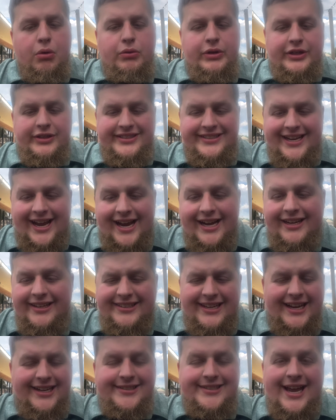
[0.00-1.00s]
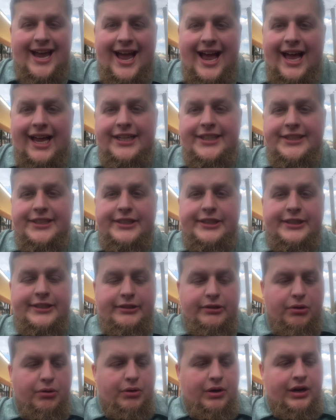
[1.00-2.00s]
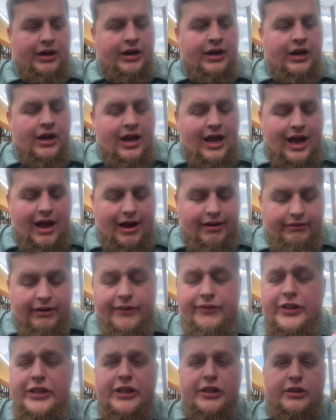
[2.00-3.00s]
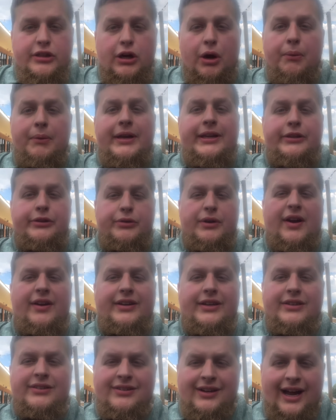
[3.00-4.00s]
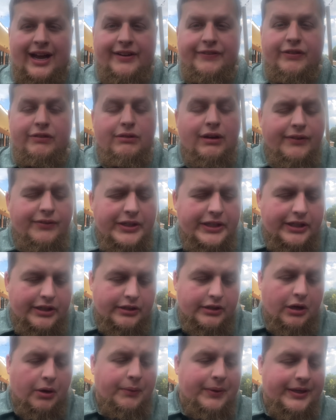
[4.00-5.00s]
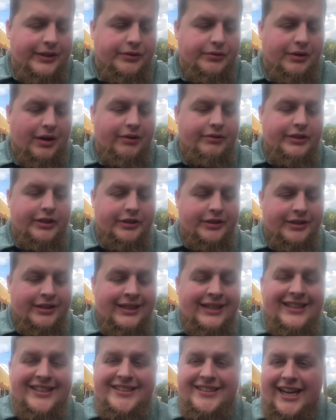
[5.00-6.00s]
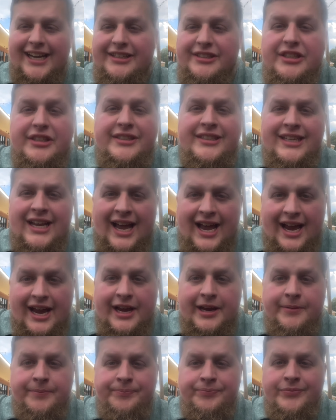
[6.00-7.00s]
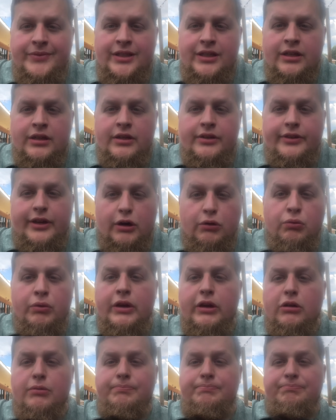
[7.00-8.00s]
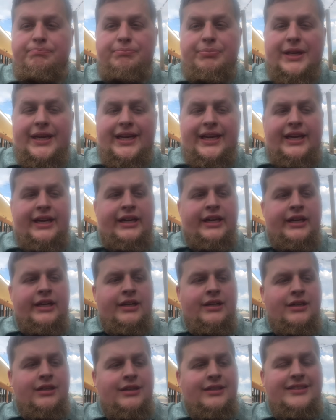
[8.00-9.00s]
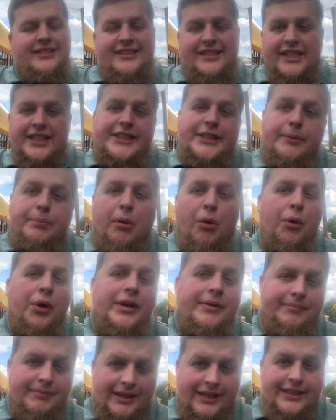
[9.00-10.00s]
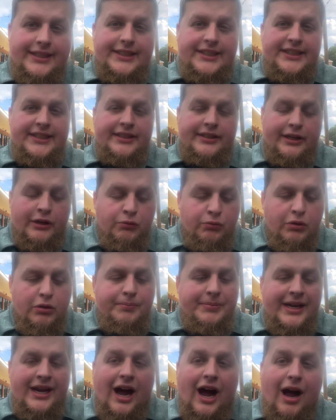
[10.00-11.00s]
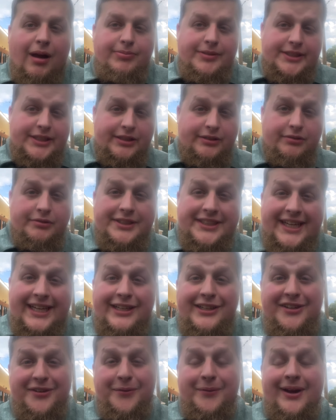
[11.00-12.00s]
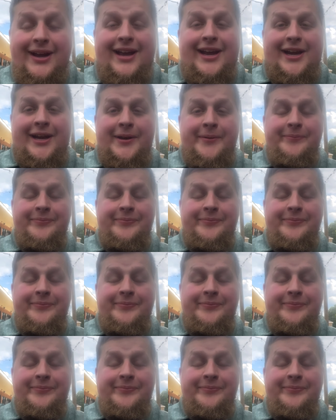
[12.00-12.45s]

your day-to-day tasks or however you're going throughout your life, however you're going throughout your day-to-day, there will be disappointments. There will be obstacles in your way.